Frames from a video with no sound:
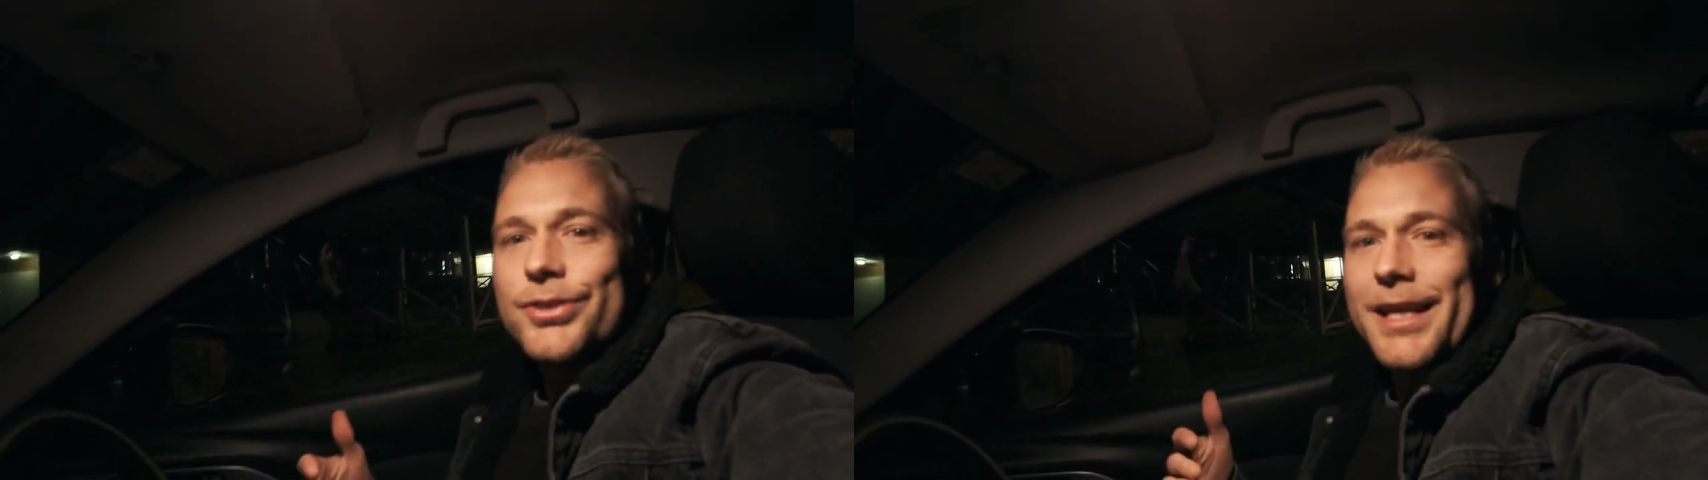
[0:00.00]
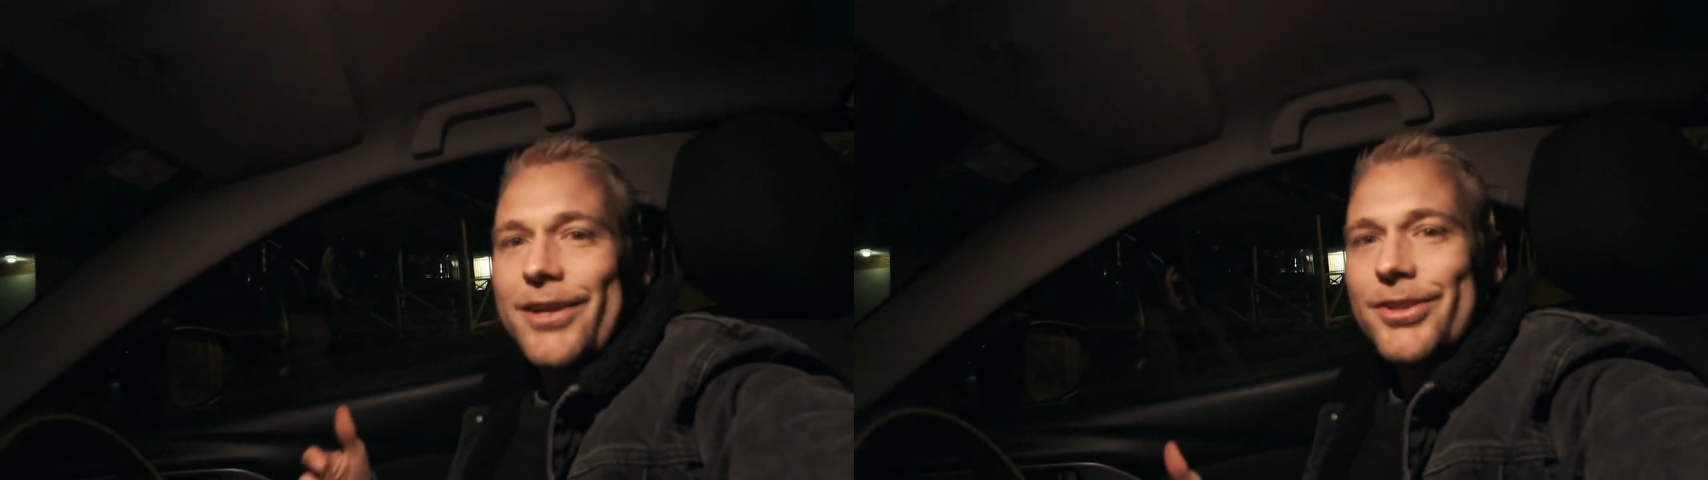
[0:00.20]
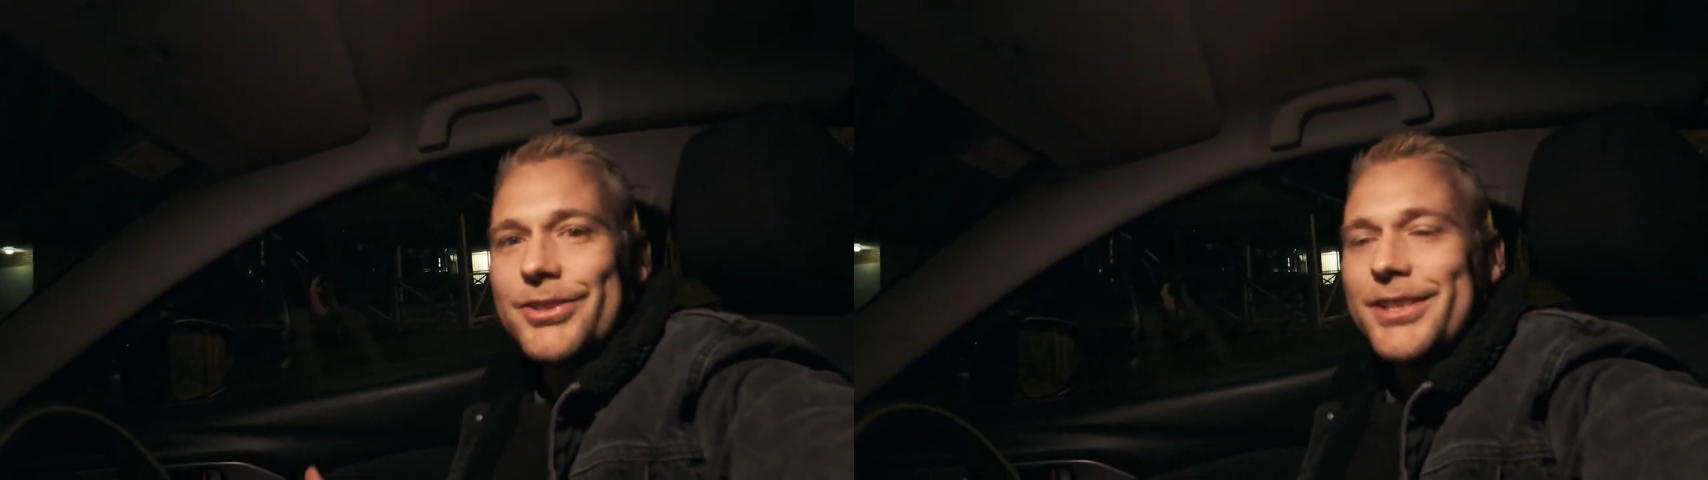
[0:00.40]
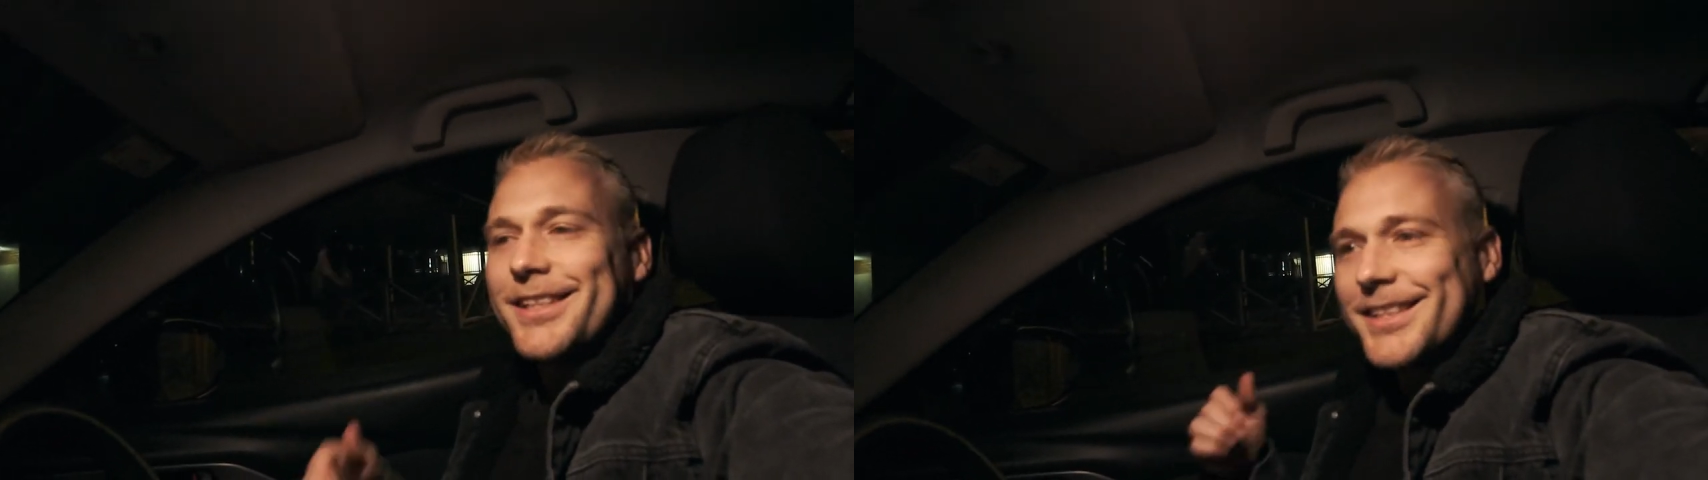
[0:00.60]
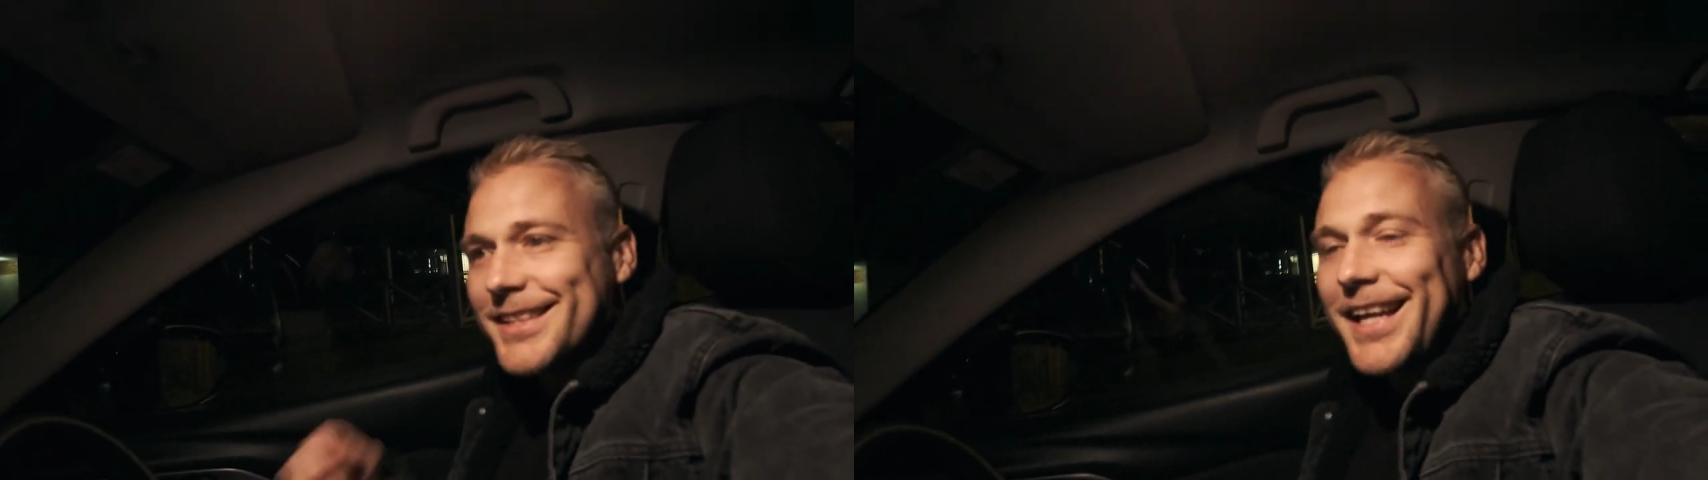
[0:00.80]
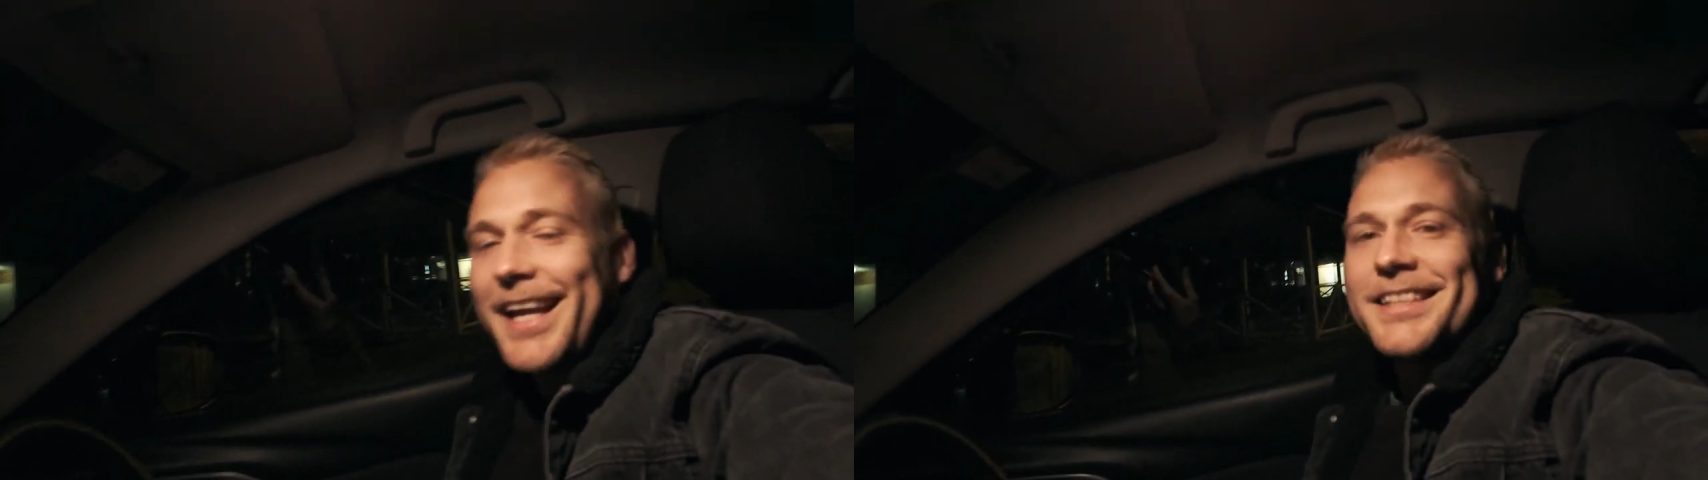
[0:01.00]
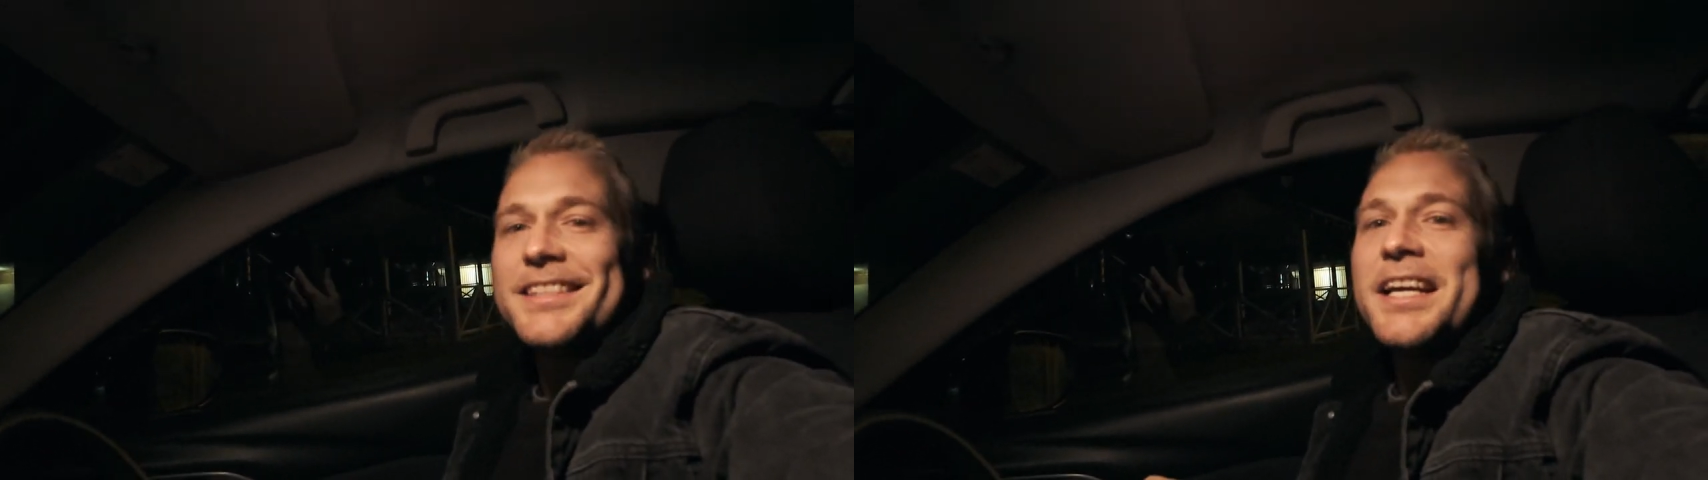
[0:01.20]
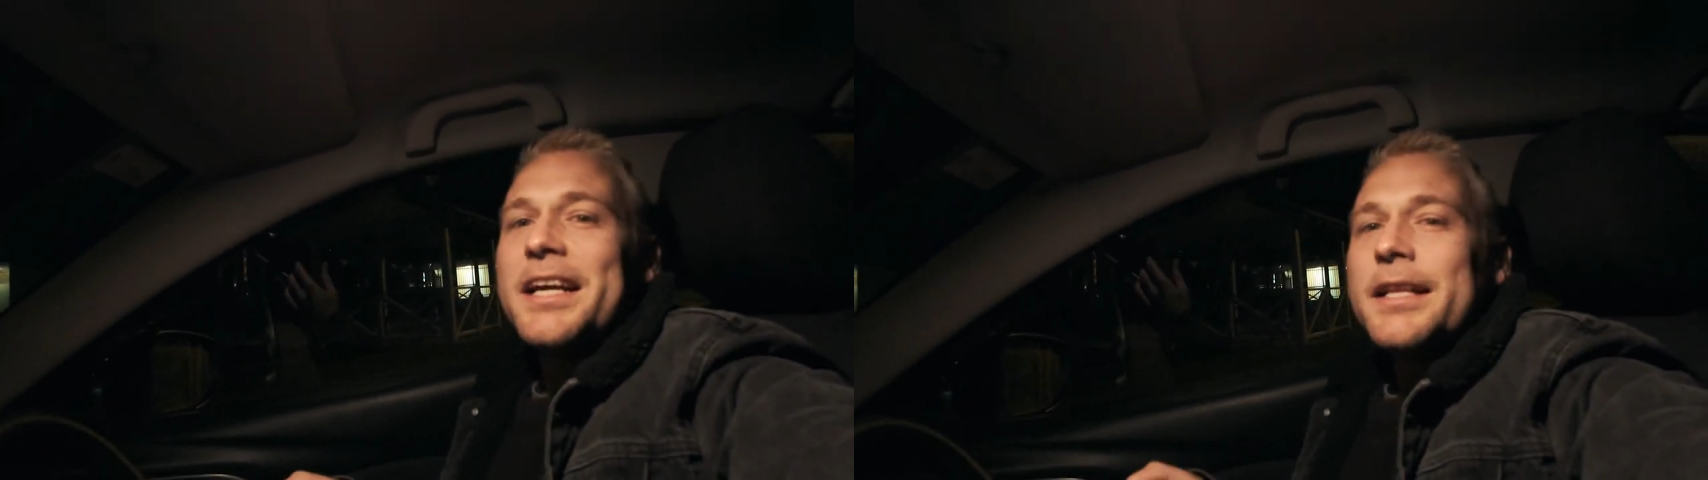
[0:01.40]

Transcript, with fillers: psychology that states